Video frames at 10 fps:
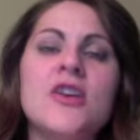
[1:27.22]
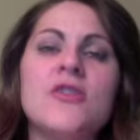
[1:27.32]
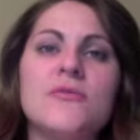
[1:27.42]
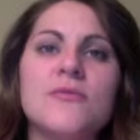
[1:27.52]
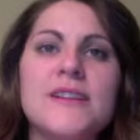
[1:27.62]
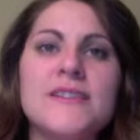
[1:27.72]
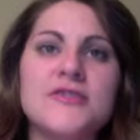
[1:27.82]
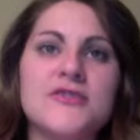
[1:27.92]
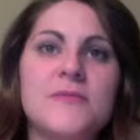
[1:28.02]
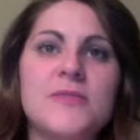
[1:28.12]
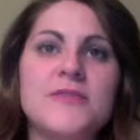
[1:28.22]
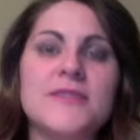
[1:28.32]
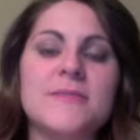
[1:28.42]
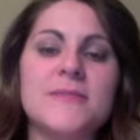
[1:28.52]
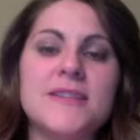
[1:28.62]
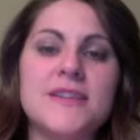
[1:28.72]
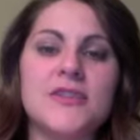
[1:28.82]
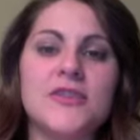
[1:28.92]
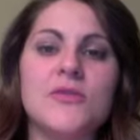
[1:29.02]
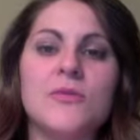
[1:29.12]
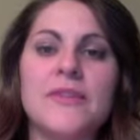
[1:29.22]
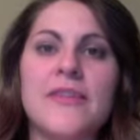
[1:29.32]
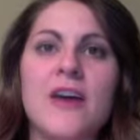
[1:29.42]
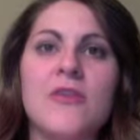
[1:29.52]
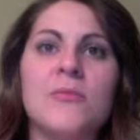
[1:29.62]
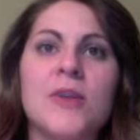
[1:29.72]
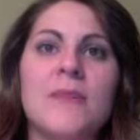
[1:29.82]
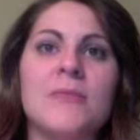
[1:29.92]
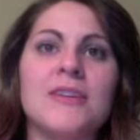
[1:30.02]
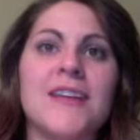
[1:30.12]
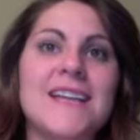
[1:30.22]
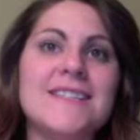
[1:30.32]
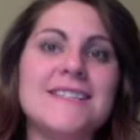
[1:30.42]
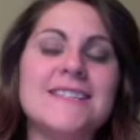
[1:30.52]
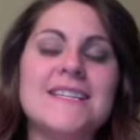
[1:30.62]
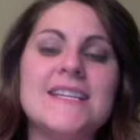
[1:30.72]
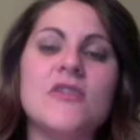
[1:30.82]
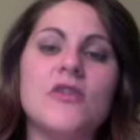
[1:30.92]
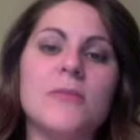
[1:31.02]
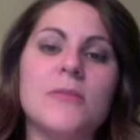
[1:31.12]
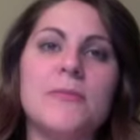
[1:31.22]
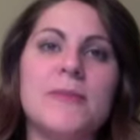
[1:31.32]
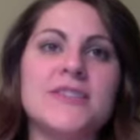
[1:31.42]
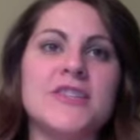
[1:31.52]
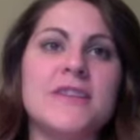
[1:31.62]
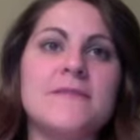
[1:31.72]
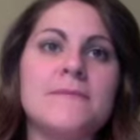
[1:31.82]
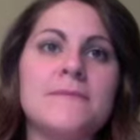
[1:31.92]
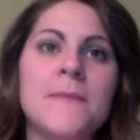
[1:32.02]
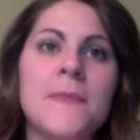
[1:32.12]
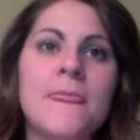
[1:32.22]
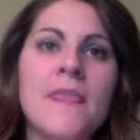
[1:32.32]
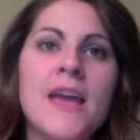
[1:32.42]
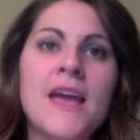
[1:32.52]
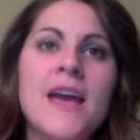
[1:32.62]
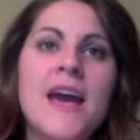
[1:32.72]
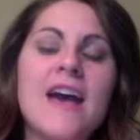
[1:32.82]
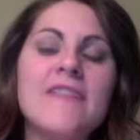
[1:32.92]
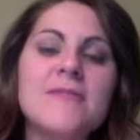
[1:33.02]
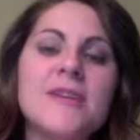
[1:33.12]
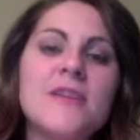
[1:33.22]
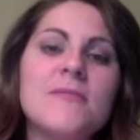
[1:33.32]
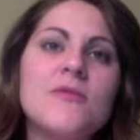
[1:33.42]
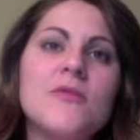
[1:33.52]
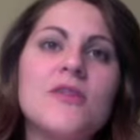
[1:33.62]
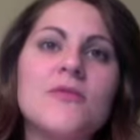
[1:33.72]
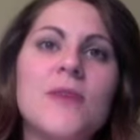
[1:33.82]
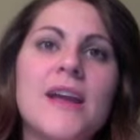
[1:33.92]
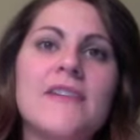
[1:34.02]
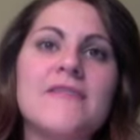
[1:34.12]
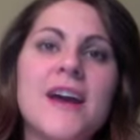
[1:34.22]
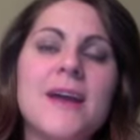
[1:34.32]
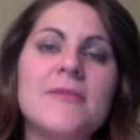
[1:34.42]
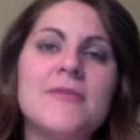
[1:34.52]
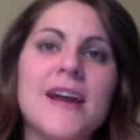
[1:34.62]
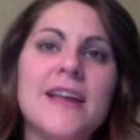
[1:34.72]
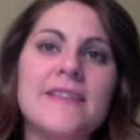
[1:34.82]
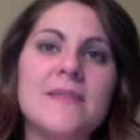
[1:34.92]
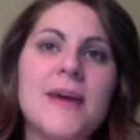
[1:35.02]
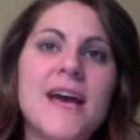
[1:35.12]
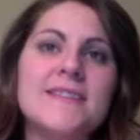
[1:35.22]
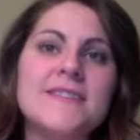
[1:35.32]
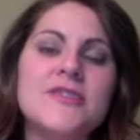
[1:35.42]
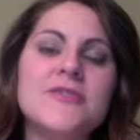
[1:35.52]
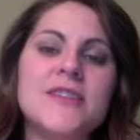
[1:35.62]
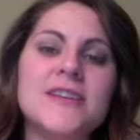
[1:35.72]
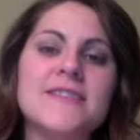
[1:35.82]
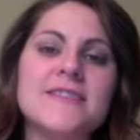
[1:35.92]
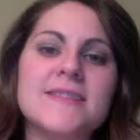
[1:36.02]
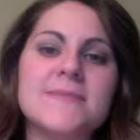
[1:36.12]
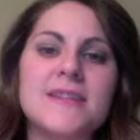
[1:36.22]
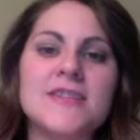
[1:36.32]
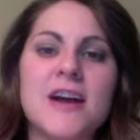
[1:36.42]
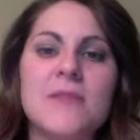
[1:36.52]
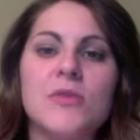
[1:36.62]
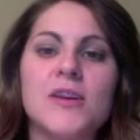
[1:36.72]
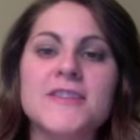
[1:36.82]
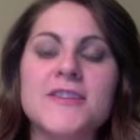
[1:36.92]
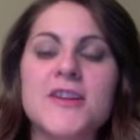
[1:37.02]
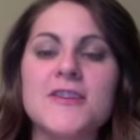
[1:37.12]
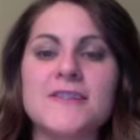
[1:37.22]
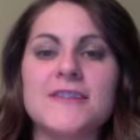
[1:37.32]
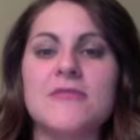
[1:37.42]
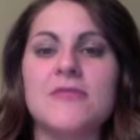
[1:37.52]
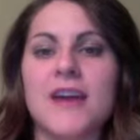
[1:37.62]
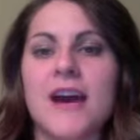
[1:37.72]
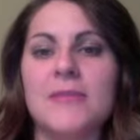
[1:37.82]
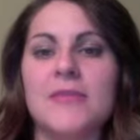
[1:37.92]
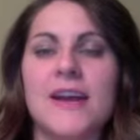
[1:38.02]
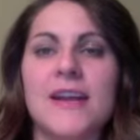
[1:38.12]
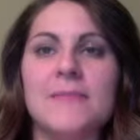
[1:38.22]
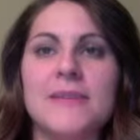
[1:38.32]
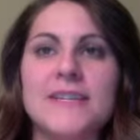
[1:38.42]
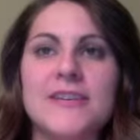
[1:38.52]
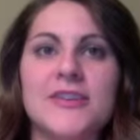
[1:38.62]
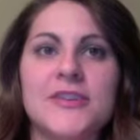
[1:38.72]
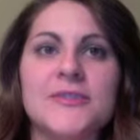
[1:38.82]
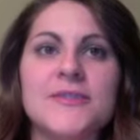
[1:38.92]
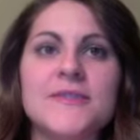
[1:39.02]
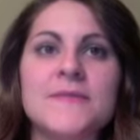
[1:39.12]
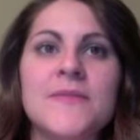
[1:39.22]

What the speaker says: redistributes the material without proper licensing or permission. I've become more aware of copyright in the past 2 years as my job works closely with copyrighted materials.